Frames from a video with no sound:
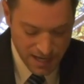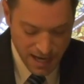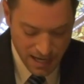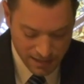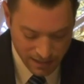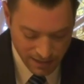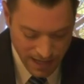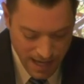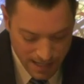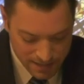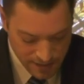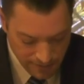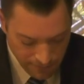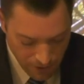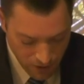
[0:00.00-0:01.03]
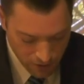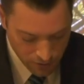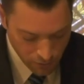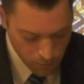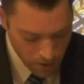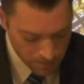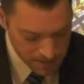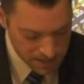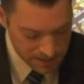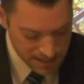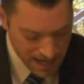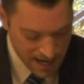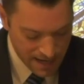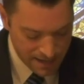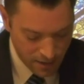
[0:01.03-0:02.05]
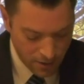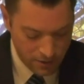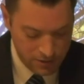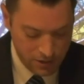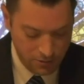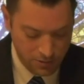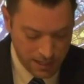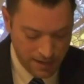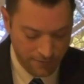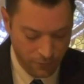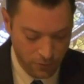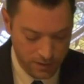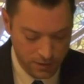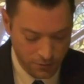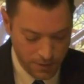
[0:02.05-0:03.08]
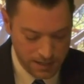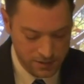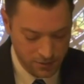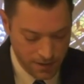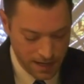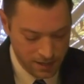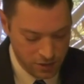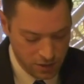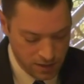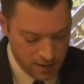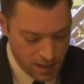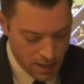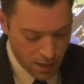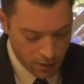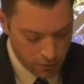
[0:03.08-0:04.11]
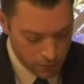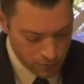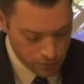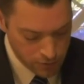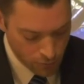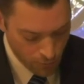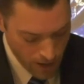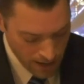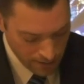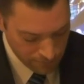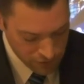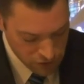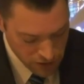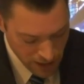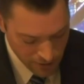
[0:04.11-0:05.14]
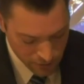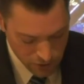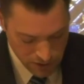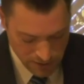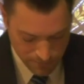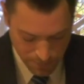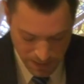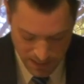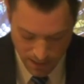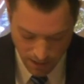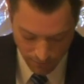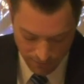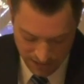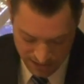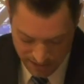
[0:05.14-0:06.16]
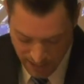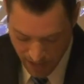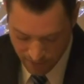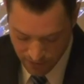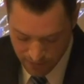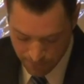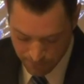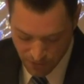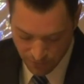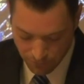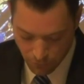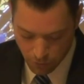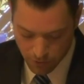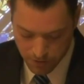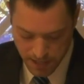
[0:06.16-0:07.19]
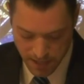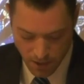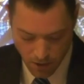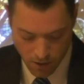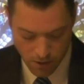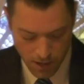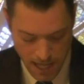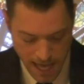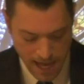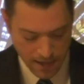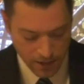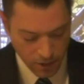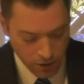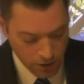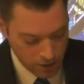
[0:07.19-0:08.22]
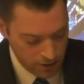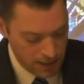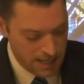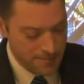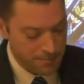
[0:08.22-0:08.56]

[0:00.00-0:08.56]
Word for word: And the last of all, the woman died also. Therefore, in the resurrection, whose wife shall she be of the seven? For they all had her.